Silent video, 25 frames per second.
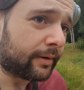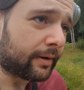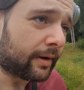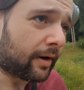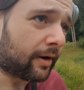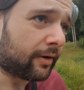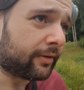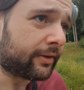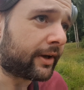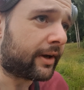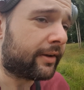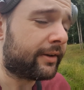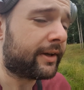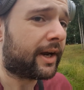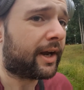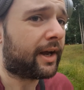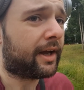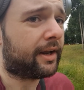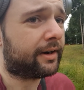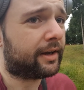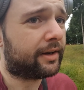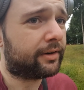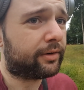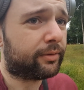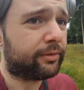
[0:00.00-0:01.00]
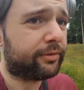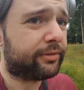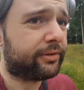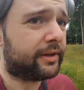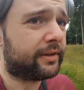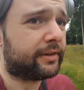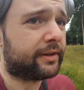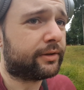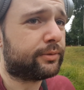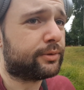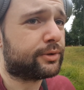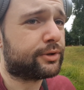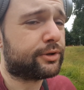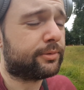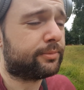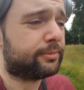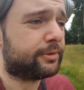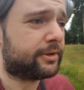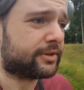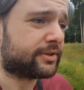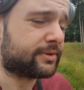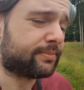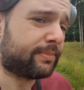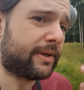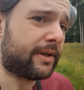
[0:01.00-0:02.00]
on the other hand, I don't think that you should
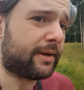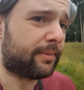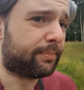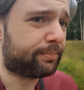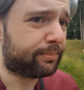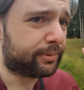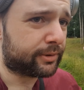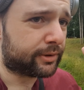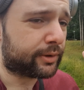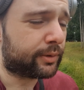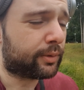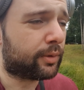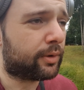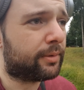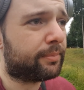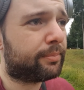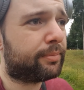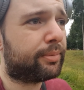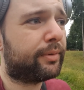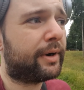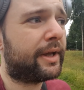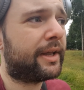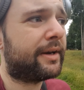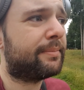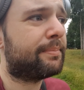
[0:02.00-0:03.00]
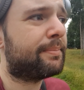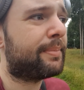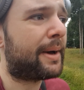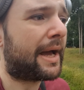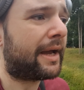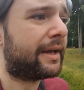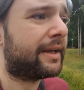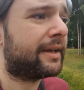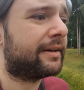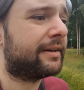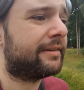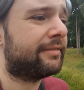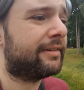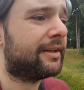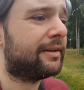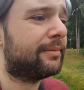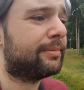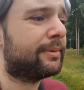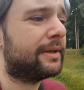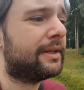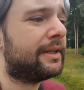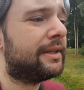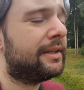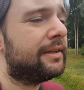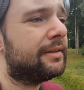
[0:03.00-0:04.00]
just be a purebred backend
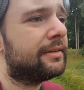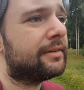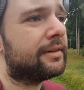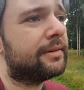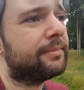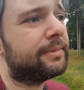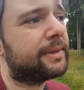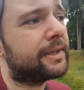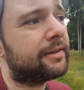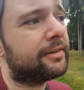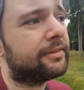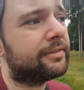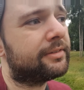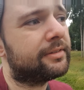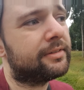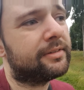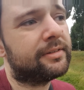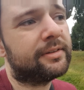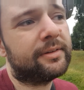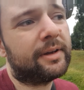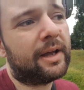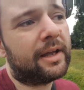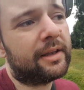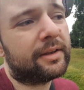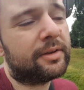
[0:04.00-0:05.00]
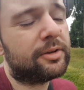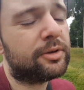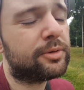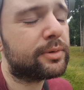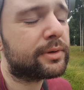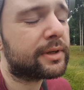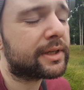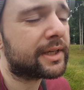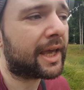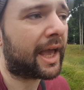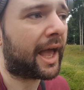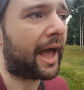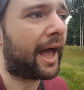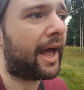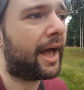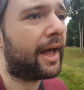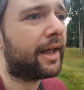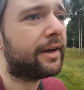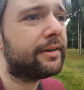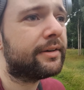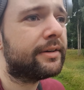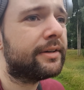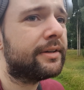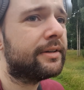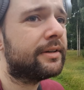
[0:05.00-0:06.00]
developer either, because
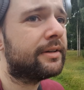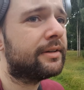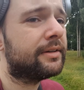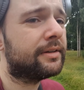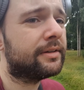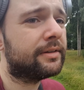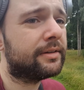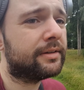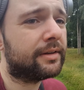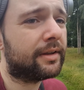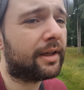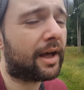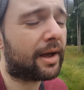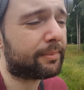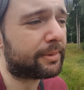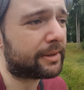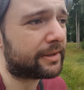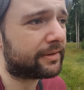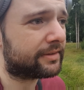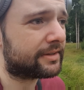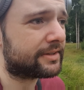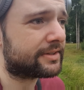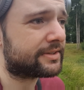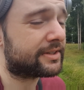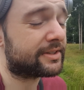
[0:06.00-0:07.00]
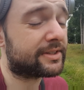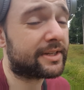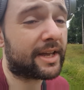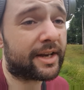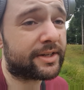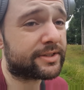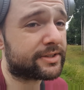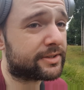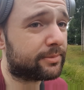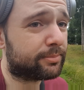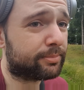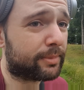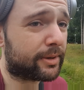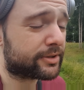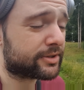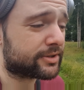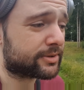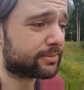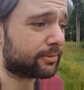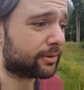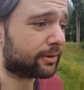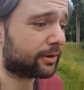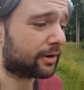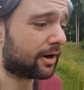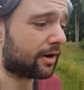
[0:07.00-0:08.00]
this is actually
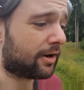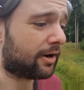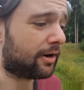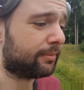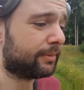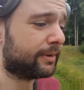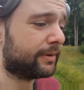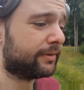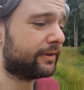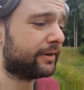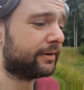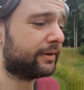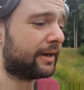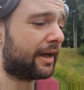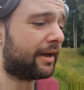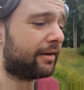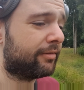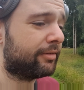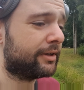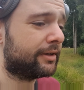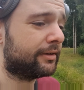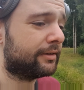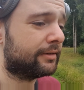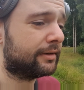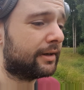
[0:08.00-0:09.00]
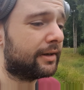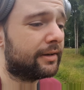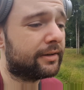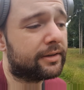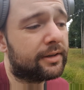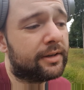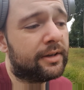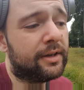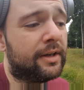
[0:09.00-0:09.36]
much more common than having, like,